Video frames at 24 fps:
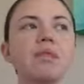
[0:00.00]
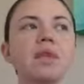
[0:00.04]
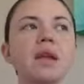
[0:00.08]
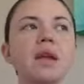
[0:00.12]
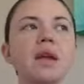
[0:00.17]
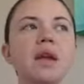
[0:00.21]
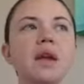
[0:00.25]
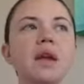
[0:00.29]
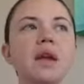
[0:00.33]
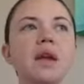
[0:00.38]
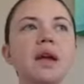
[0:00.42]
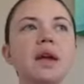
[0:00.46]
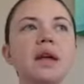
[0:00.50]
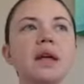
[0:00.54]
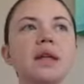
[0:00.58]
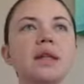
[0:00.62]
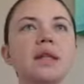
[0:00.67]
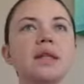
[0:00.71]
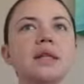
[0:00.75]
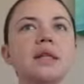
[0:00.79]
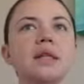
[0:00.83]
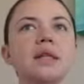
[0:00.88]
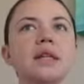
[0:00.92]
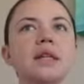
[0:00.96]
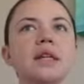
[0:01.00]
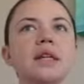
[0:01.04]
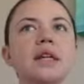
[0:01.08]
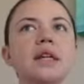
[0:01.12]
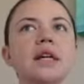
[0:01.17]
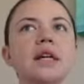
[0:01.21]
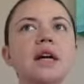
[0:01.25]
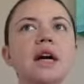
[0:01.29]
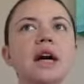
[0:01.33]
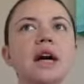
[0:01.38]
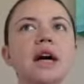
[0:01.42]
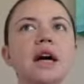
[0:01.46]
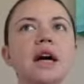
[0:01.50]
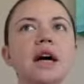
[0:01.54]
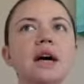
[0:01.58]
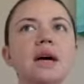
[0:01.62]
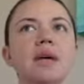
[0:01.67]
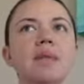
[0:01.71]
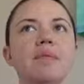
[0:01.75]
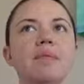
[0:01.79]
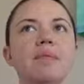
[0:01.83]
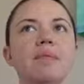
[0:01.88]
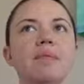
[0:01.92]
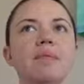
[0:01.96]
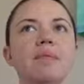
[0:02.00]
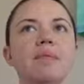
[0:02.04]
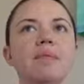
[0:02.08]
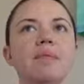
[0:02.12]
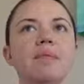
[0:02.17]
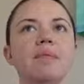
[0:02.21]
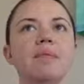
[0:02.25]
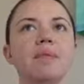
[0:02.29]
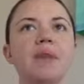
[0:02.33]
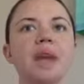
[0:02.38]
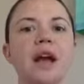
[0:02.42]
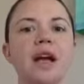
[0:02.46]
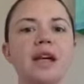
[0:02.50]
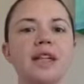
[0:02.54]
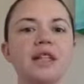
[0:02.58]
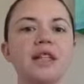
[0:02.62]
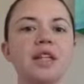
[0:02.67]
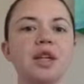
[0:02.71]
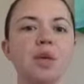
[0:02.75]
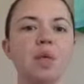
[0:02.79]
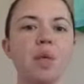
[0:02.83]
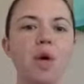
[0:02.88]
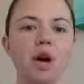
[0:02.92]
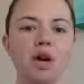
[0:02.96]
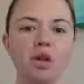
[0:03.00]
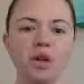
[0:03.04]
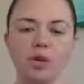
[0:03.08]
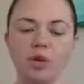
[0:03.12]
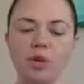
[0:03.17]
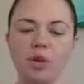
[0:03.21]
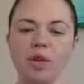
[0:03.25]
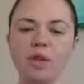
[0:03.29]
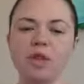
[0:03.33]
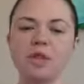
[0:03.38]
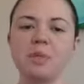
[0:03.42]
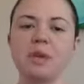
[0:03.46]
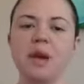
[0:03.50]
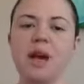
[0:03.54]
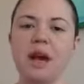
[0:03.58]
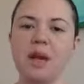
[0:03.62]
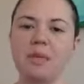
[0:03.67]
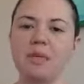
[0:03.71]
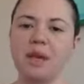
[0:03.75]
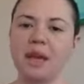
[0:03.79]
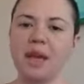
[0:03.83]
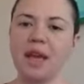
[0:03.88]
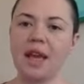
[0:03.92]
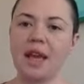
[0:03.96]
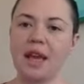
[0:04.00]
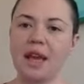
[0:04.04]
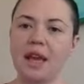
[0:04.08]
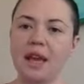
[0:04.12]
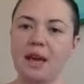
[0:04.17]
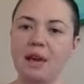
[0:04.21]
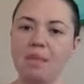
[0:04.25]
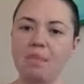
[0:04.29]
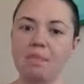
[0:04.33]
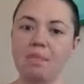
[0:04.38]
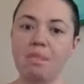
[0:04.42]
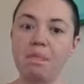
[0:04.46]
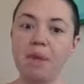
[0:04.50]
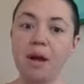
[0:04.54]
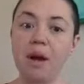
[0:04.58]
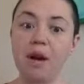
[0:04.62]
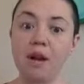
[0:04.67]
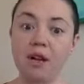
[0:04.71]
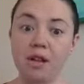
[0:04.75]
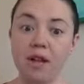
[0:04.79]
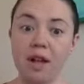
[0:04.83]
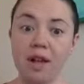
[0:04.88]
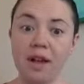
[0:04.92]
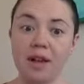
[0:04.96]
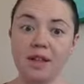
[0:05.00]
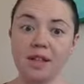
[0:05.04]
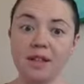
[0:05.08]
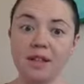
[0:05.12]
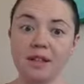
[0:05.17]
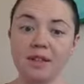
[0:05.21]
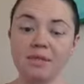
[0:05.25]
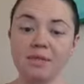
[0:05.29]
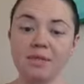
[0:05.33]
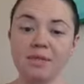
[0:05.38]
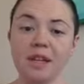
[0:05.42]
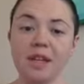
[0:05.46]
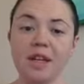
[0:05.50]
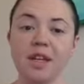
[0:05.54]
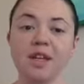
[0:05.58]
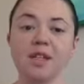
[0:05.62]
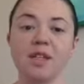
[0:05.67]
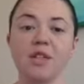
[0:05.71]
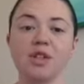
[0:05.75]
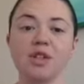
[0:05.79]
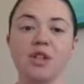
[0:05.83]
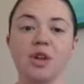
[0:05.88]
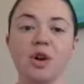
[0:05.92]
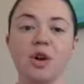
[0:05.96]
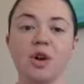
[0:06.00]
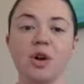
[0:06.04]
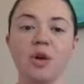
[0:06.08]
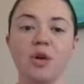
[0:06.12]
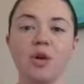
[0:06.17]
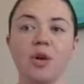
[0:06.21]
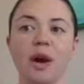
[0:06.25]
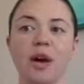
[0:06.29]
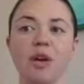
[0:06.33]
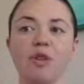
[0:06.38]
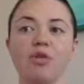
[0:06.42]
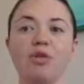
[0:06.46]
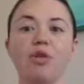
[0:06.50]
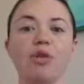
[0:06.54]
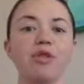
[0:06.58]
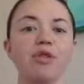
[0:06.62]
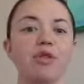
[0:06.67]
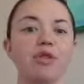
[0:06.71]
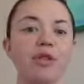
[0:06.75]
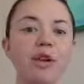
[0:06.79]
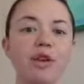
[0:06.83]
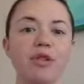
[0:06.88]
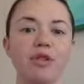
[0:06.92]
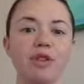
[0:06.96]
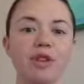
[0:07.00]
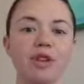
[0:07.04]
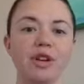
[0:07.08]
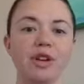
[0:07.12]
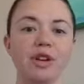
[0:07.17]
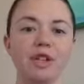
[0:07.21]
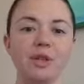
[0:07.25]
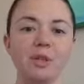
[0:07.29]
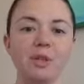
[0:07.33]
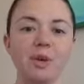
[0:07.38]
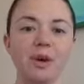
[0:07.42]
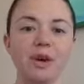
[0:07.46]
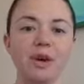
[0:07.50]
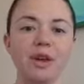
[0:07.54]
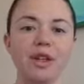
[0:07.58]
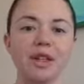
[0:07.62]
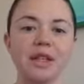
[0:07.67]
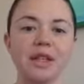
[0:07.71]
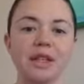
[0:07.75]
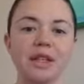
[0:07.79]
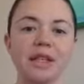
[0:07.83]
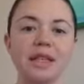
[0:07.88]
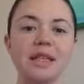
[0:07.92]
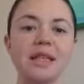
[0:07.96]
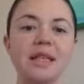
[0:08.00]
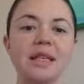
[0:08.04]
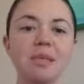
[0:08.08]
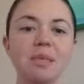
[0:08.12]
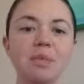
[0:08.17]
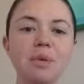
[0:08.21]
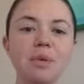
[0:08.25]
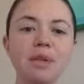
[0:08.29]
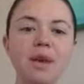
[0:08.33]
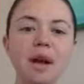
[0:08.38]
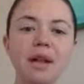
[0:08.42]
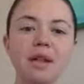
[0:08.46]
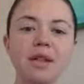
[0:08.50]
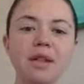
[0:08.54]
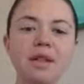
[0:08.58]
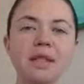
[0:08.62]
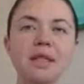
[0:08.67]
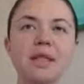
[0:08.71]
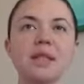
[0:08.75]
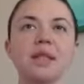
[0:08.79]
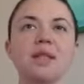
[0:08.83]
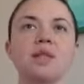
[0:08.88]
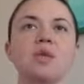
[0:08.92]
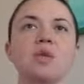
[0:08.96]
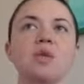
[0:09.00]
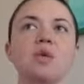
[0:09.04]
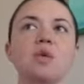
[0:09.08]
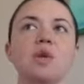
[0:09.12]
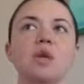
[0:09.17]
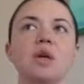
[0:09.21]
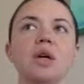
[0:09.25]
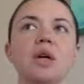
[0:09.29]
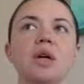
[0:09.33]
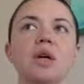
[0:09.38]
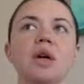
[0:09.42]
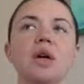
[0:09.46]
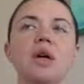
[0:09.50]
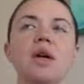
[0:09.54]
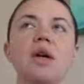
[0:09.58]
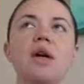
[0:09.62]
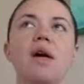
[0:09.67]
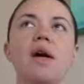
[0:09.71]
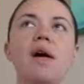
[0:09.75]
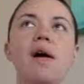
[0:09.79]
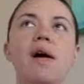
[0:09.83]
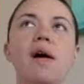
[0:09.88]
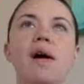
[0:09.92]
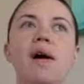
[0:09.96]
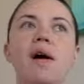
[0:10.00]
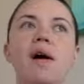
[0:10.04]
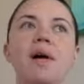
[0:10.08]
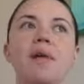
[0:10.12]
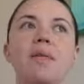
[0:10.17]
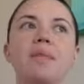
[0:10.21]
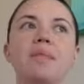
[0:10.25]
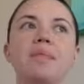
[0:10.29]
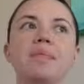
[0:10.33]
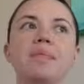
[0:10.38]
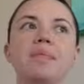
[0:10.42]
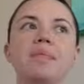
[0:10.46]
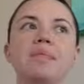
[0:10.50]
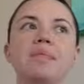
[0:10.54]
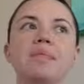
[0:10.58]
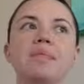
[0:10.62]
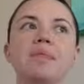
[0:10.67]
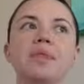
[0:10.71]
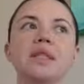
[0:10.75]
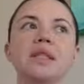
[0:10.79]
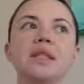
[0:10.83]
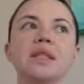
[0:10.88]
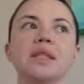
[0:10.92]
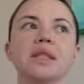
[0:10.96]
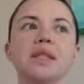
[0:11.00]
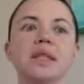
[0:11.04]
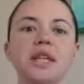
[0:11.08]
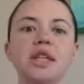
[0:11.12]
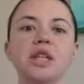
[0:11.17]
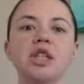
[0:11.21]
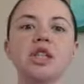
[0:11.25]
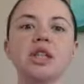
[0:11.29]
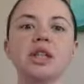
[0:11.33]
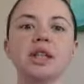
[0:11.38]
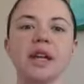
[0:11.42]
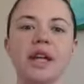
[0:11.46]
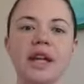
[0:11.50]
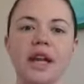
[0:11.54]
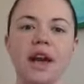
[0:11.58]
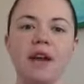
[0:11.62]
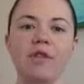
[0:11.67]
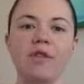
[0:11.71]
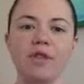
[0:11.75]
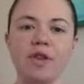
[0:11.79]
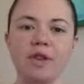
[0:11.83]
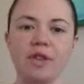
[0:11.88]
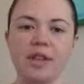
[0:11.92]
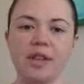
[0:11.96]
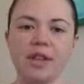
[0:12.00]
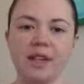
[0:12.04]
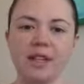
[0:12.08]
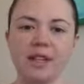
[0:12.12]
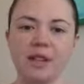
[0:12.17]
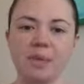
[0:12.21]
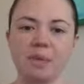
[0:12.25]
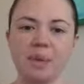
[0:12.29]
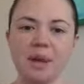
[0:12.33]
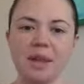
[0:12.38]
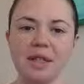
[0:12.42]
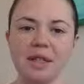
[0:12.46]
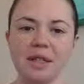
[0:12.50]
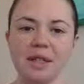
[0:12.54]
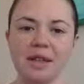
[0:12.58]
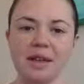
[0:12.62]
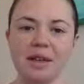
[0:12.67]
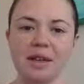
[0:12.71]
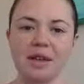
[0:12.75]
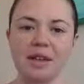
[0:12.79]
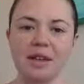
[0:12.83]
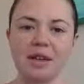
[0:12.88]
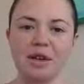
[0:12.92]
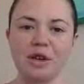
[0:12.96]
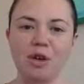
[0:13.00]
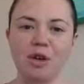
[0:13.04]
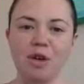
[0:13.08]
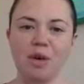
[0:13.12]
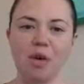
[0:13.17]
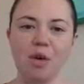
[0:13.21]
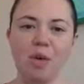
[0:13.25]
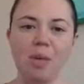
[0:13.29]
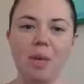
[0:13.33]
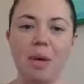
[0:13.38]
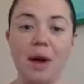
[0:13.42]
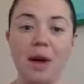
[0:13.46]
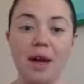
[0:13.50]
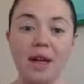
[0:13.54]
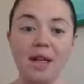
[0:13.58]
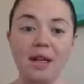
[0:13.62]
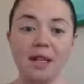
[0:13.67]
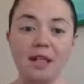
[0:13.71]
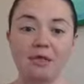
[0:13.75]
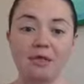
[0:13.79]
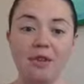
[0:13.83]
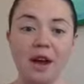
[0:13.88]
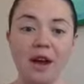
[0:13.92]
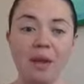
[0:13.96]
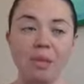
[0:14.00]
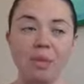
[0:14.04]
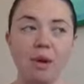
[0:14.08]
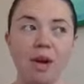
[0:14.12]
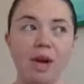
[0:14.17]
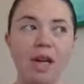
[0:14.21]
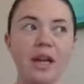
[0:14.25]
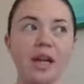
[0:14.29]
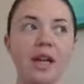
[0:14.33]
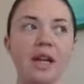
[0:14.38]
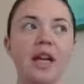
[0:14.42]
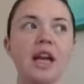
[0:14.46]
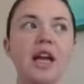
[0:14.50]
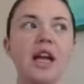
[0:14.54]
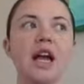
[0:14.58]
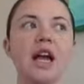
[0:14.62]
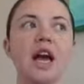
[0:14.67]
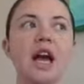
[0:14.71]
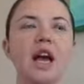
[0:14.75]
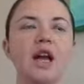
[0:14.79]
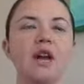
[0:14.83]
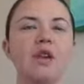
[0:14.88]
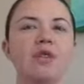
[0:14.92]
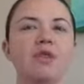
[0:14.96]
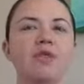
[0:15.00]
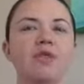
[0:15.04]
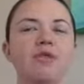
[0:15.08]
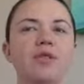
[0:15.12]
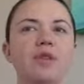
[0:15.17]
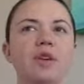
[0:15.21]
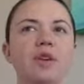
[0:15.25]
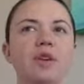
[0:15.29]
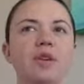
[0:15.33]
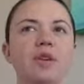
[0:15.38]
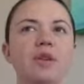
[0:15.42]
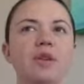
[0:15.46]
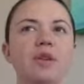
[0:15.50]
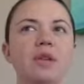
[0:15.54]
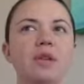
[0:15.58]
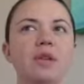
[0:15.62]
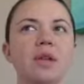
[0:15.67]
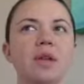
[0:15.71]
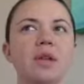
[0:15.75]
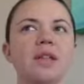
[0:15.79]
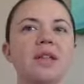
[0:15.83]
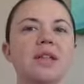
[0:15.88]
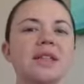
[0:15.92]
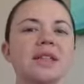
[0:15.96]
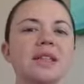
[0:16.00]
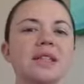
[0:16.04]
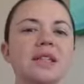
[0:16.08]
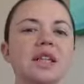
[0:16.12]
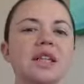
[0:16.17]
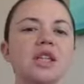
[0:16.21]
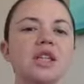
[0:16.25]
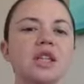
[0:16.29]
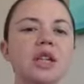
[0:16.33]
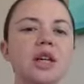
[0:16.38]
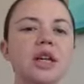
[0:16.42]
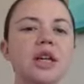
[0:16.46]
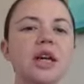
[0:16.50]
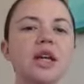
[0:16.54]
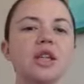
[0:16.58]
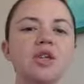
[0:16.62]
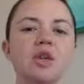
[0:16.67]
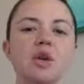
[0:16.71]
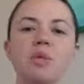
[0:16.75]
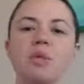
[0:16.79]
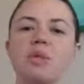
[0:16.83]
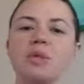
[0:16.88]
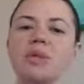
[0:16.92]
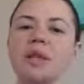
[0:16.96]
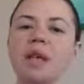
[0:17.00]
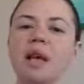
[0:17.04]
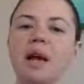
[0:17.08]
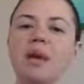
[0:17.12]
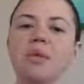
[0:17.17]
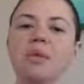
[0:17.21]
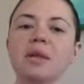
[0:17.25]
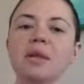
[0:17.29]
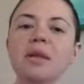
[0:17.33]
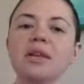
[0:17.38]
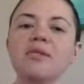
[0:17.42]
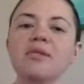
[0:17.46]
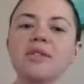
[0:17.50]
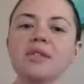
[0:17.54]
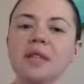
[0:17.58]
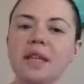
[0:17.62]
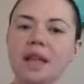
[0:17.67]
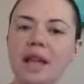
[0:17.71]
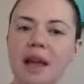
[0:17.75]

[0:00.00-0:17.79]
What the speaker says: And as he walked towards me, I became paralyzed. So I don't know if you've ever experienced like sleep paralysis or the sensation like everything is buzzing, your whole body is vibrating, and you feel, the sensation I get is almost like I'm lifting